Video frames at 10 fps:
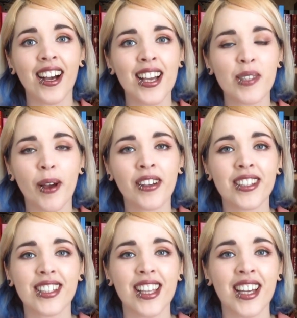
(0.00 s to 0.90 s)
guys,
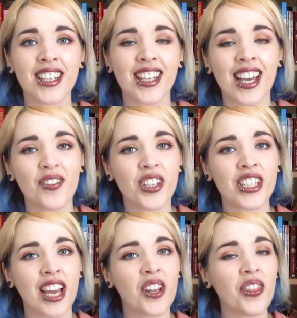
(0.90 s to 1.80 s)
welcome to the Under the Covers
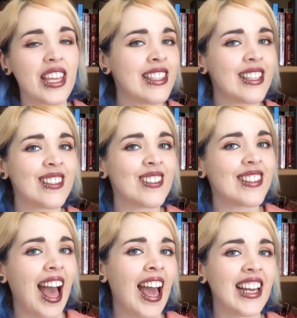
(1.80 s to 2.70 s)
channel. This is
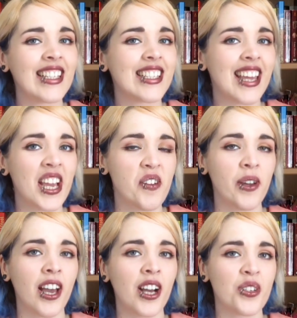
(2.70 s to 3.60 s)
Suzanne and today
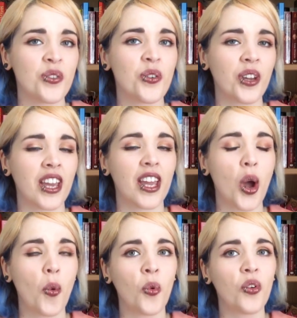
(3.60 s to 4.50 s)
we are talking
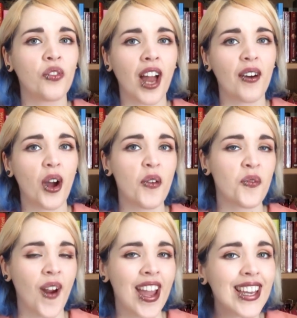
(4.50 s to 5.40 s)
Wallflower
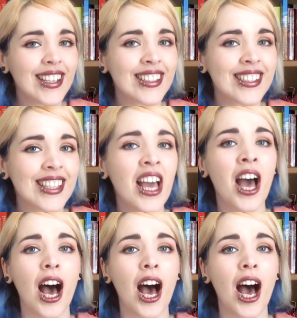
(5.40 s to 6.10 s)
and Rakes,